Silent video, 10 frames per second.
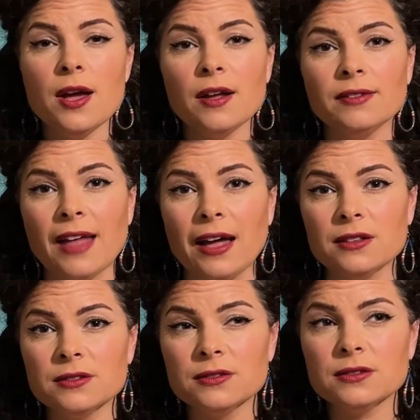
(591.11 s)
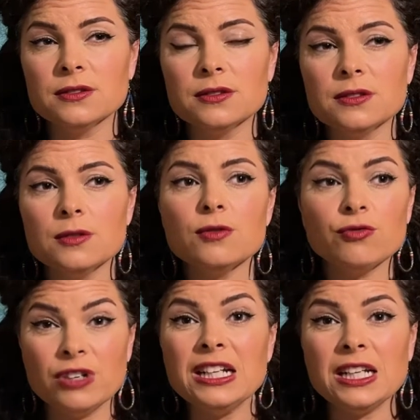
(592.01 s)
that
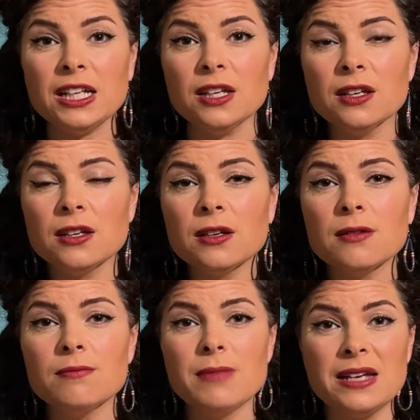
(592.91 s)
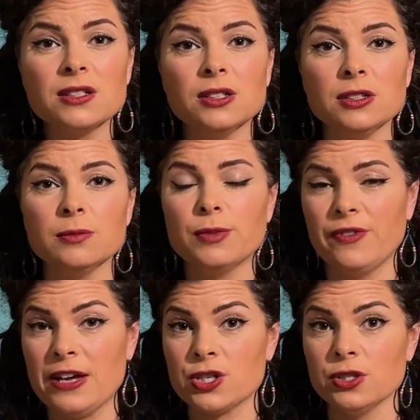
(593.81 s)
really medical
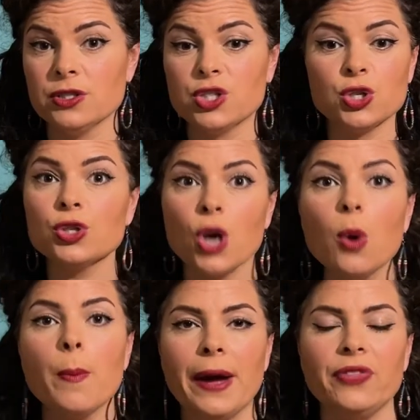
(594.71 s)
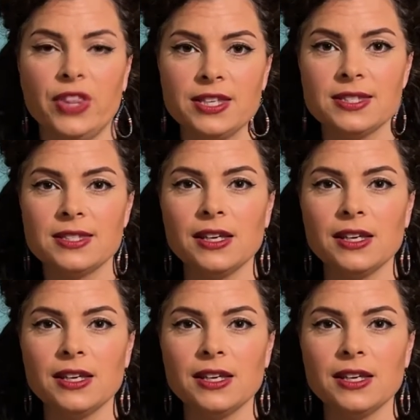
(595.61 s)
professionals should know about this.